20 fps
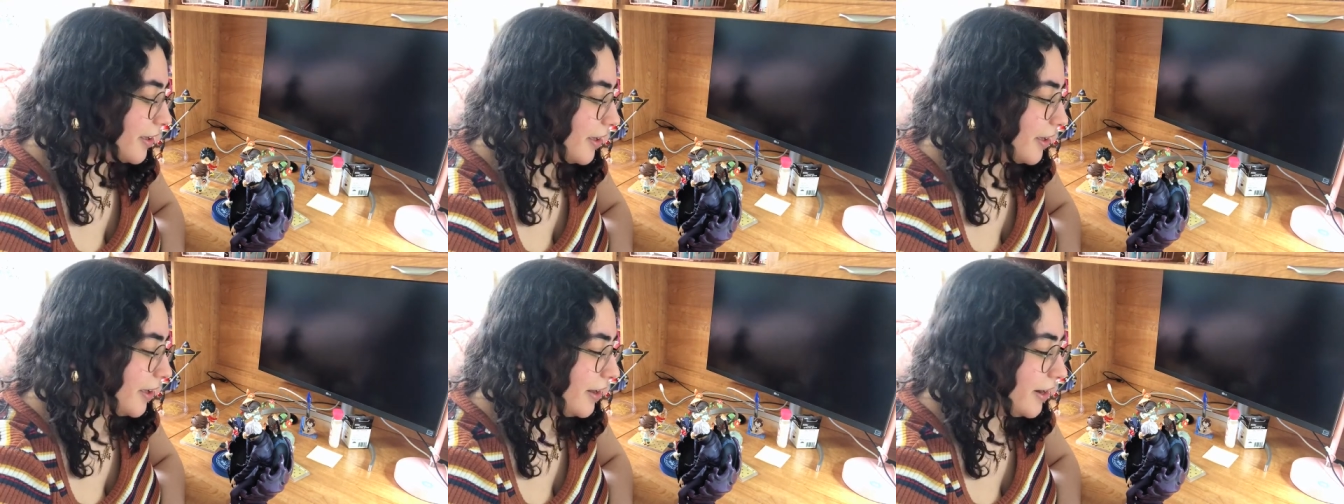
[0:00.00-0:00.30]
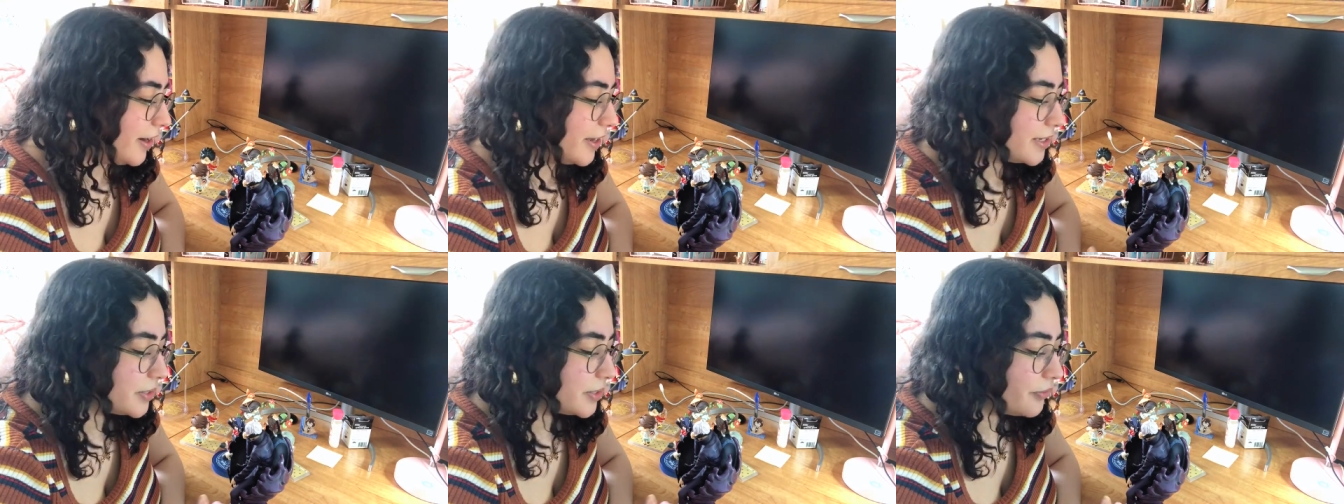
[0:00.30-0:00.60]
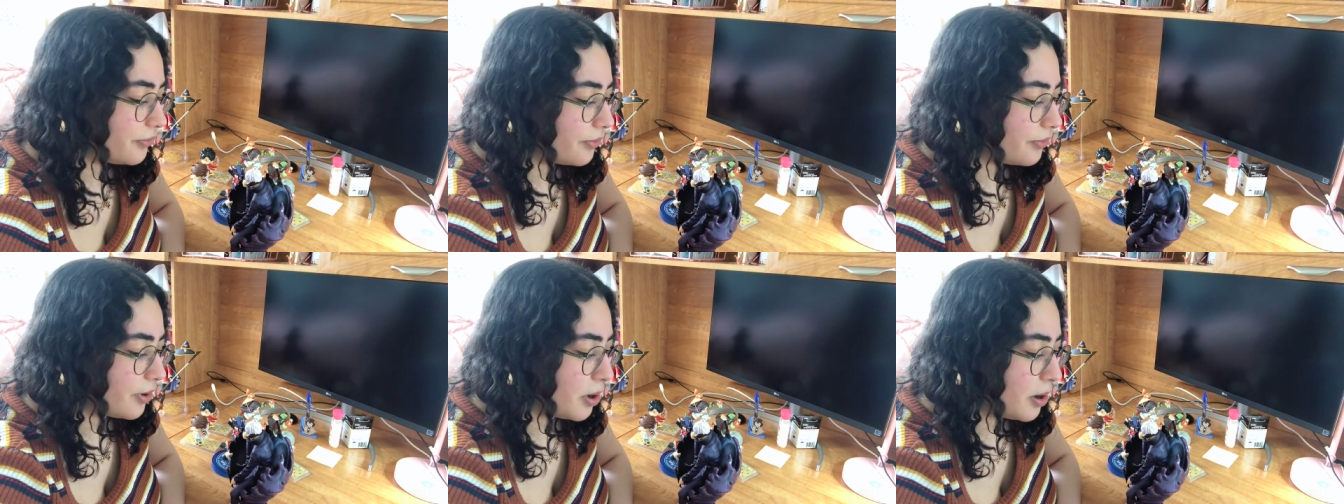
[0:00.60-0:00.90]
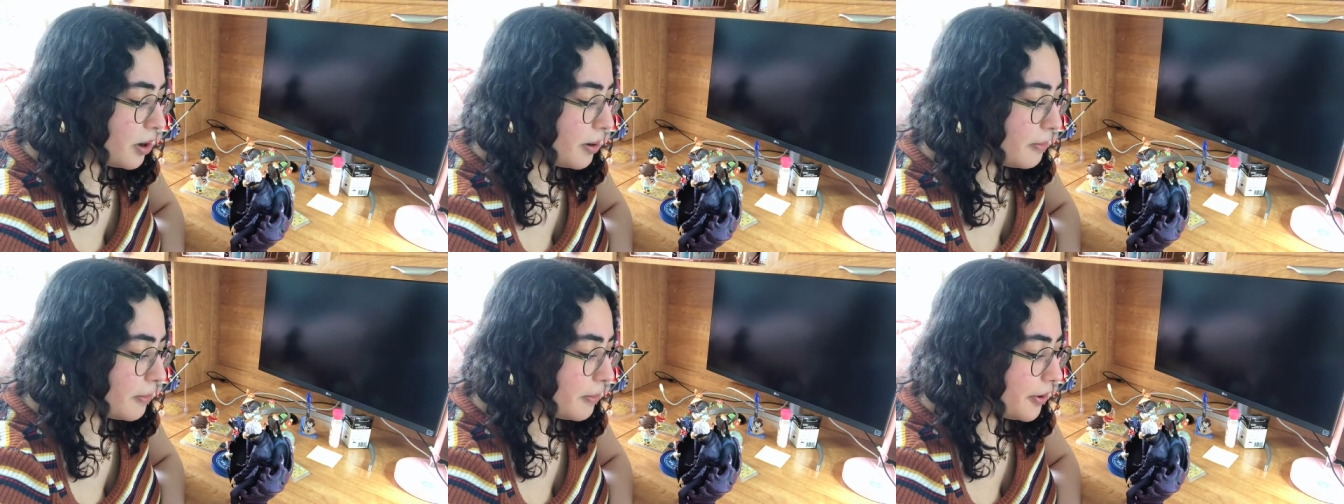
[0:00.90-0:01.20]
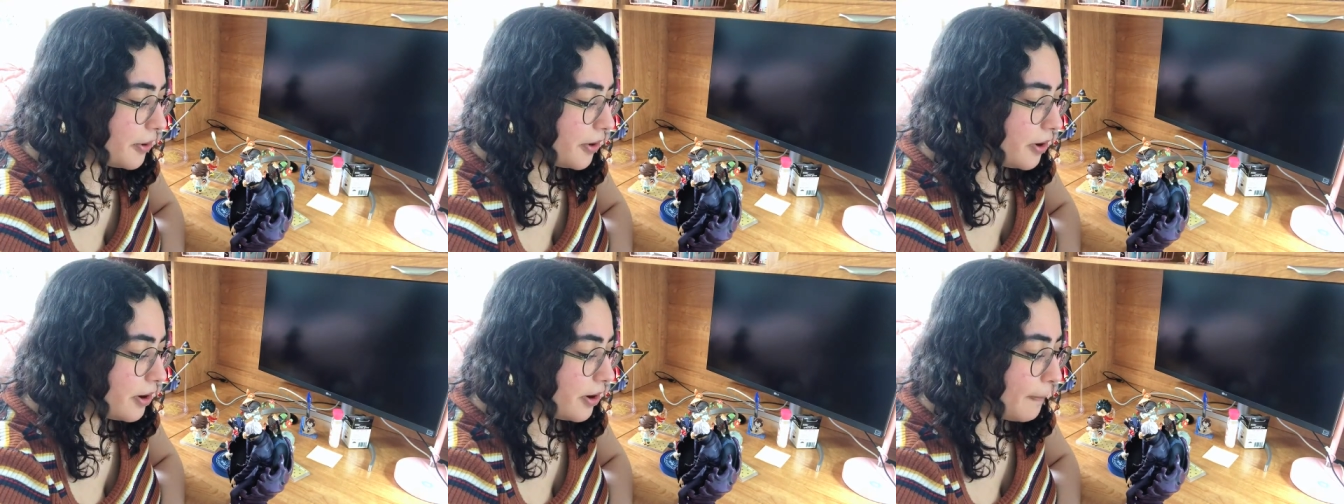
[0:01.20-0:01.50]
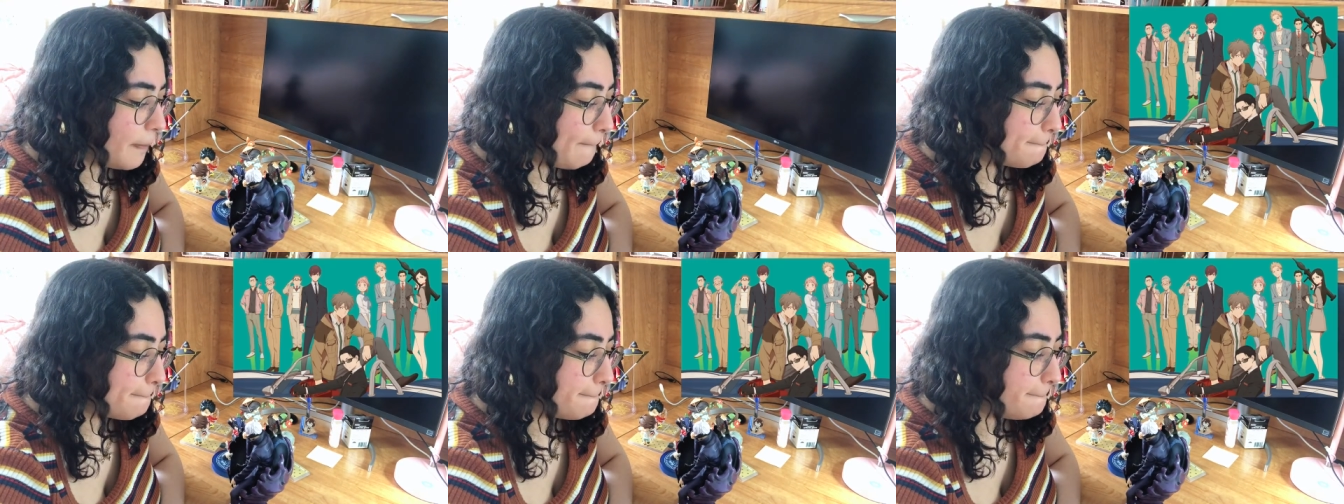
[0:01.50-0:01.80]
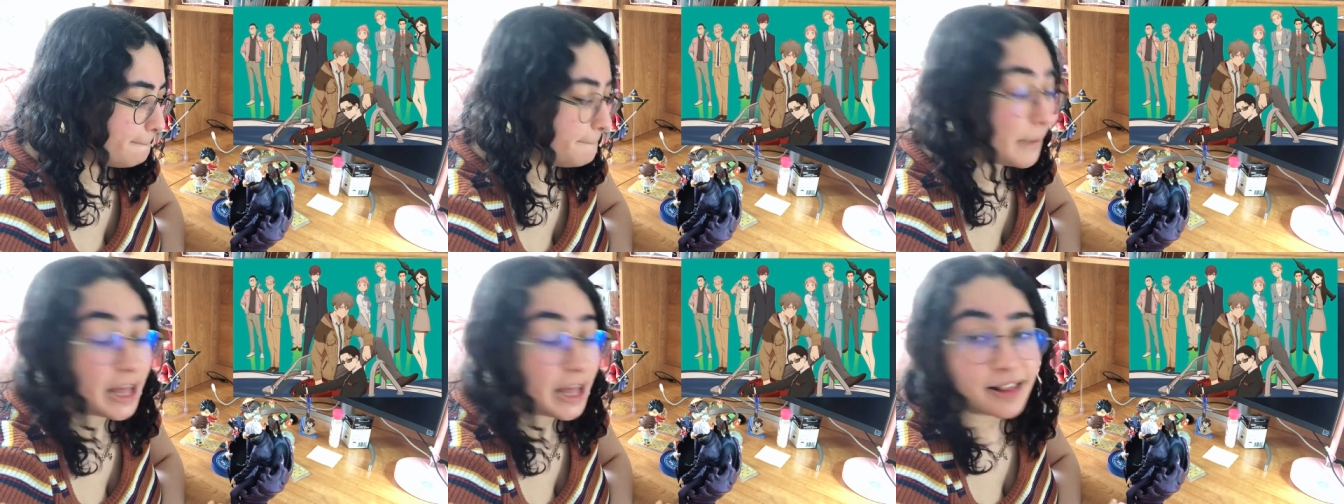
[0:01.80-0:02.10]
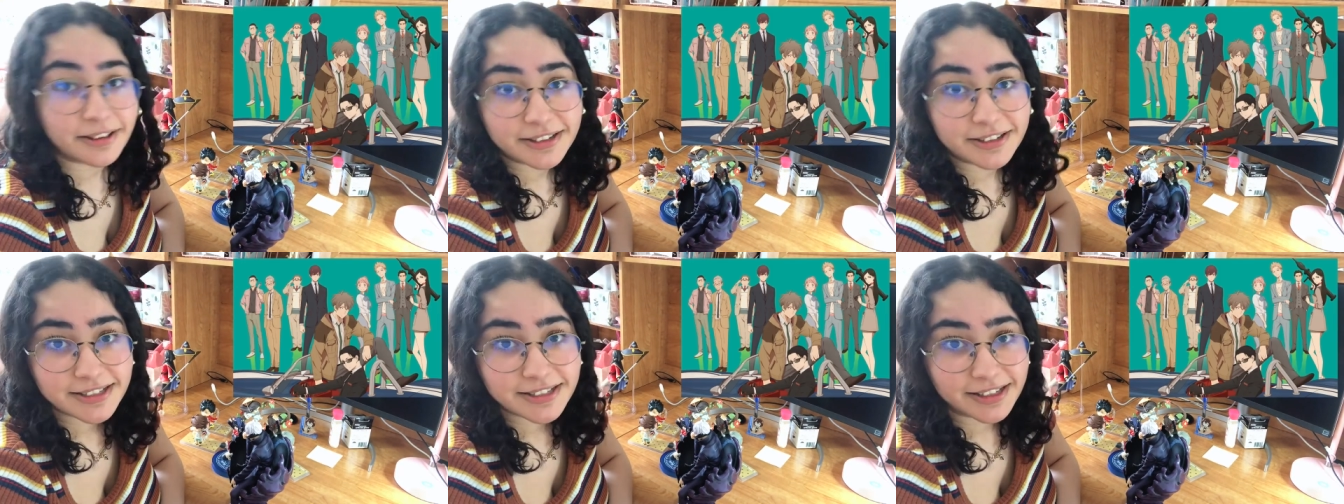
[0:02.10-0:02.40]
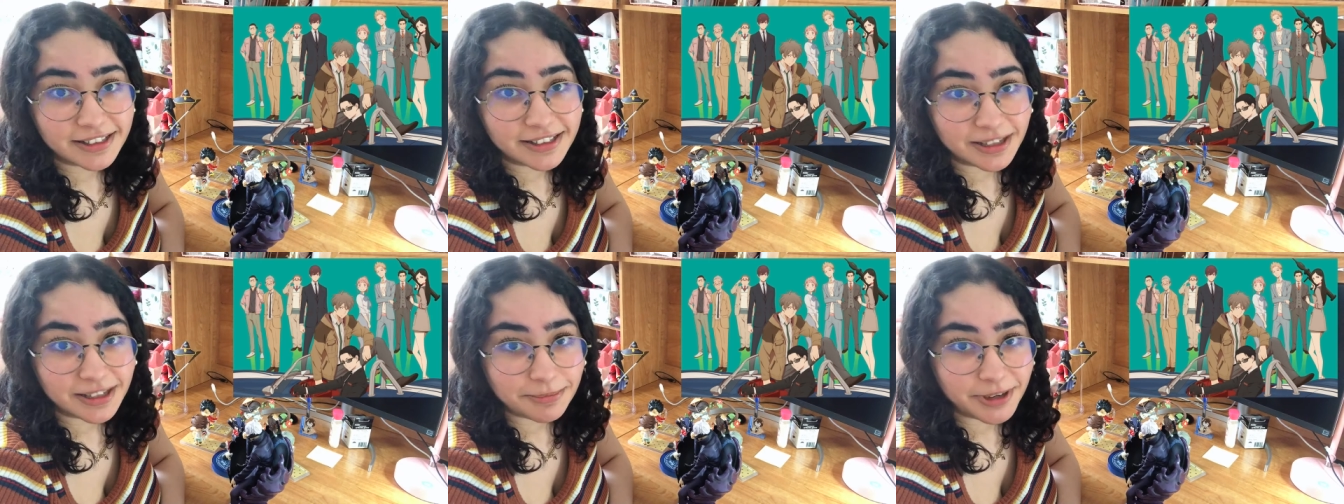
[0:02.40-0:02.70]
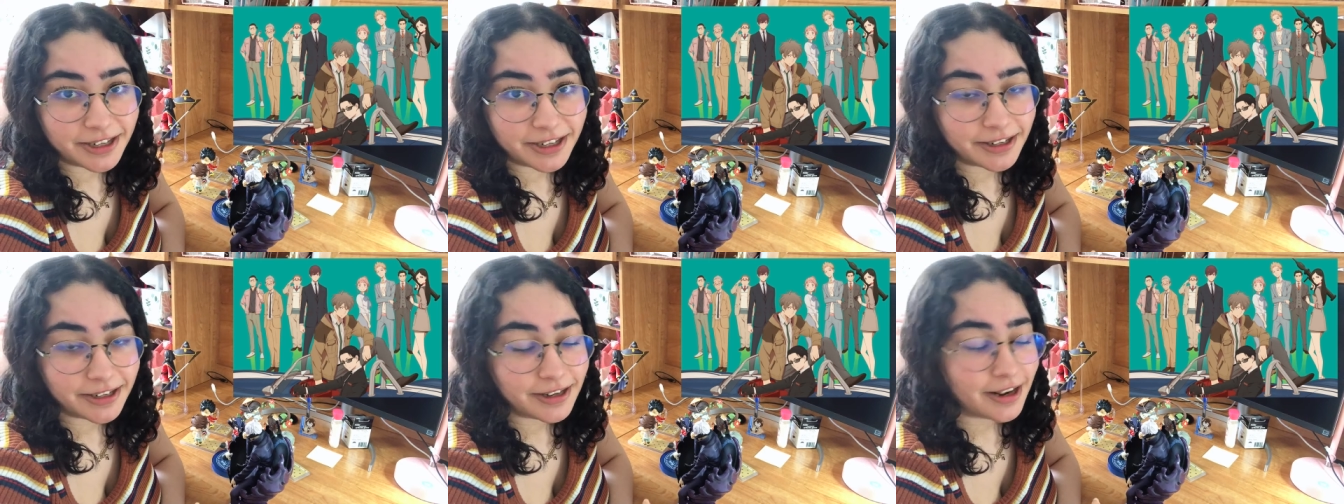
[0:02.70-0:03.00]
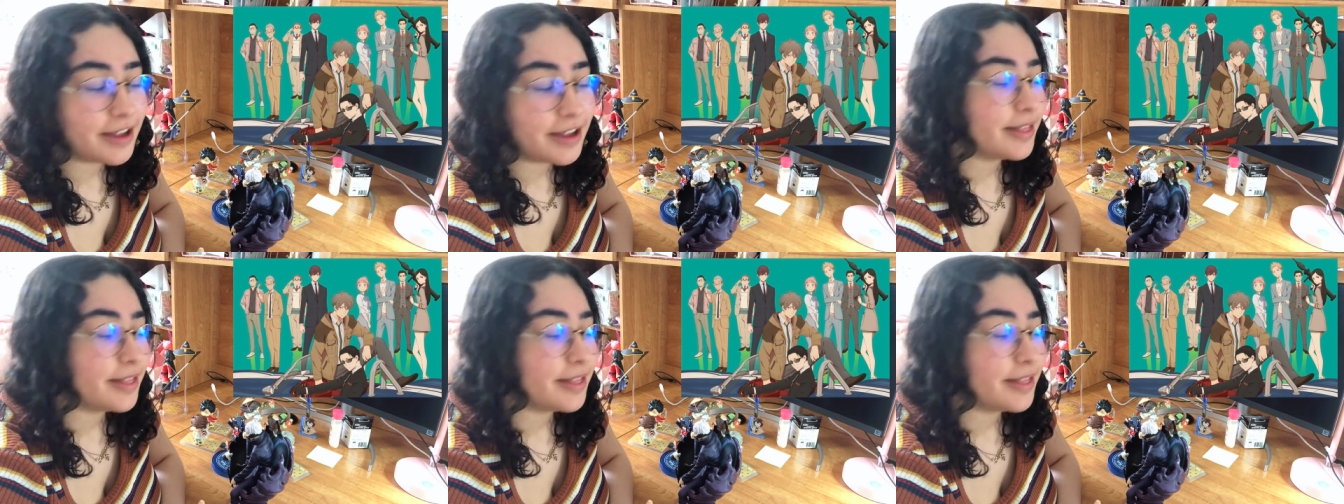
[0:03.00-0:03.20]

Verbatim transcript: it is from Balance Unlimited.